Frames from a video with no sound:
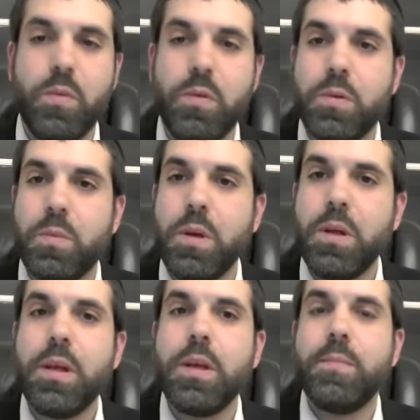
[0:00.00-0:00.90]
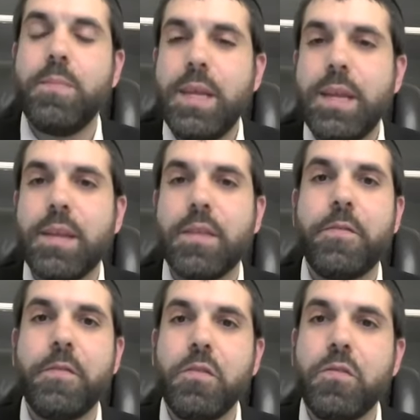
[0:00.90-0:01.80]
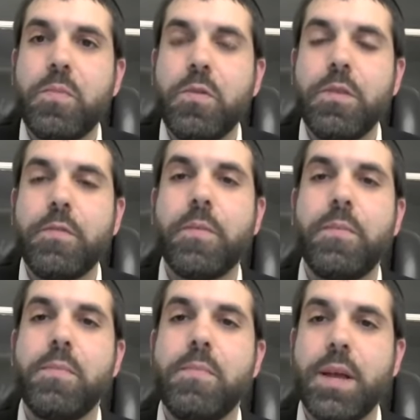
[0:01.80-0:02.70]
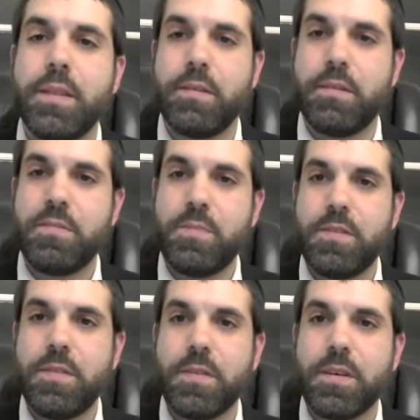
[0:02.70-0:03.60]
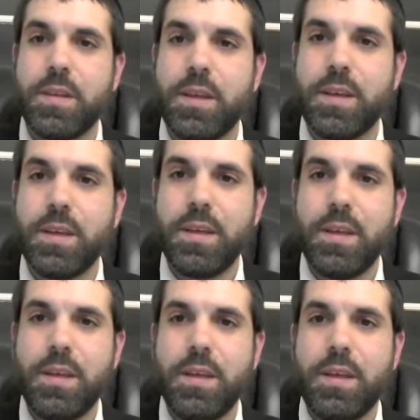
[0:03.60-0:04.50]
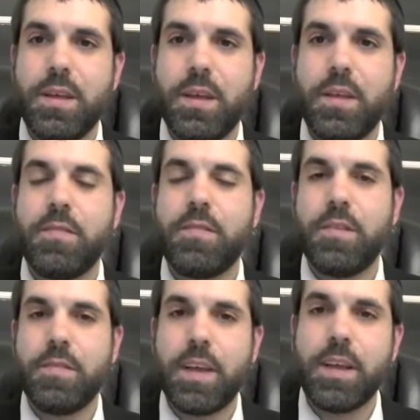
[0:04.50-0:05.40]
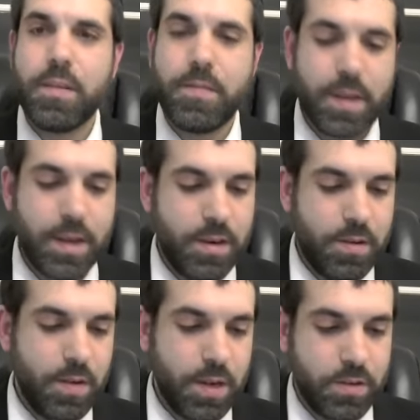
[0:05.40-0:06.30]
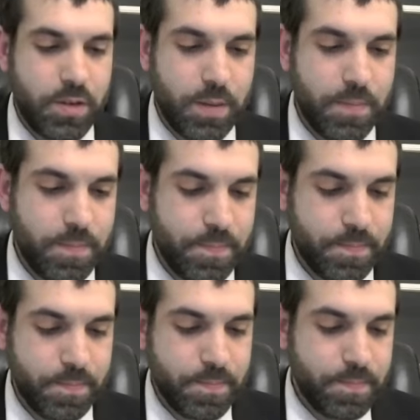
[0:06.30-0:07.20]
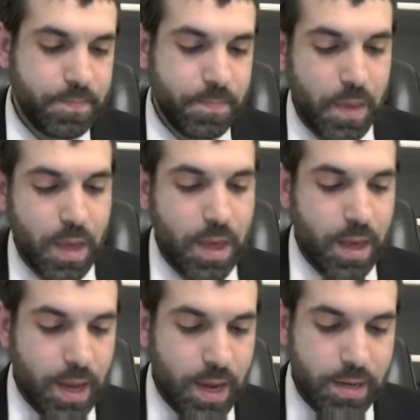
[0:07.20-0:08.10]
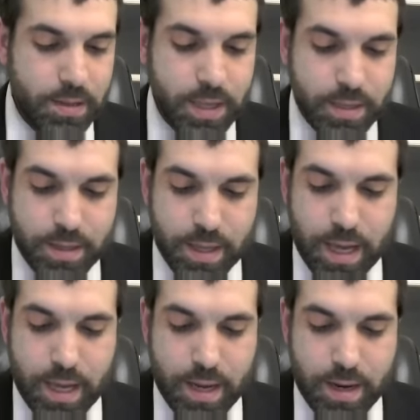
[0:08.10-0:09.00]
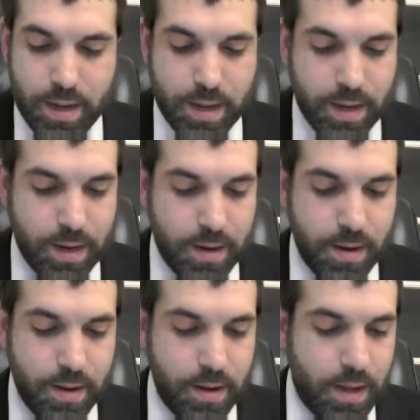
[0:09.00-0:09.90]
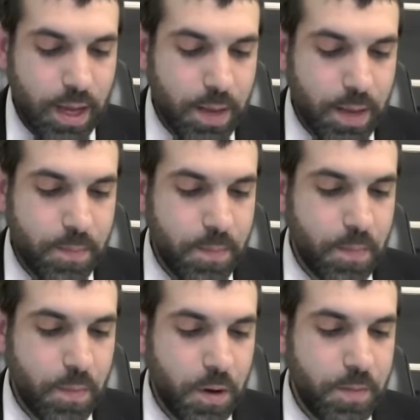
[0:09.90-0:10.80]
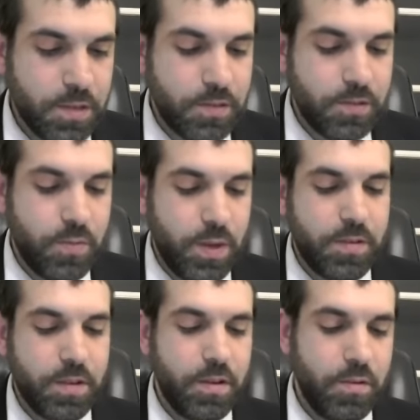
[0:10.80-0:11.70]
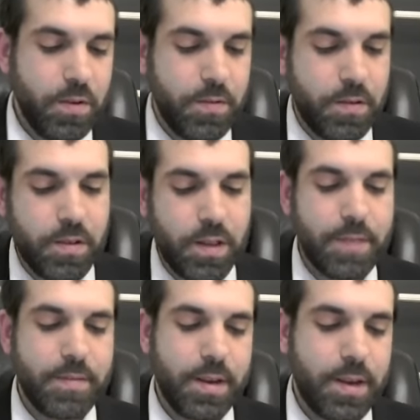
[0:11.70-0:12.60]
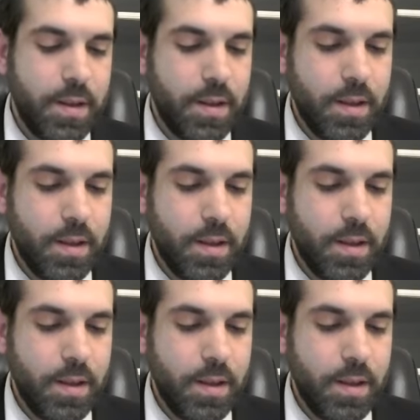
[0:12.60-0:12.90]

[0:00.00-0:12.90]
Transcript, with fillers: womb, meaning the firstborn from the mother specifically, is sanctified to Hashem. And it says again in um, on page 363, verse 11,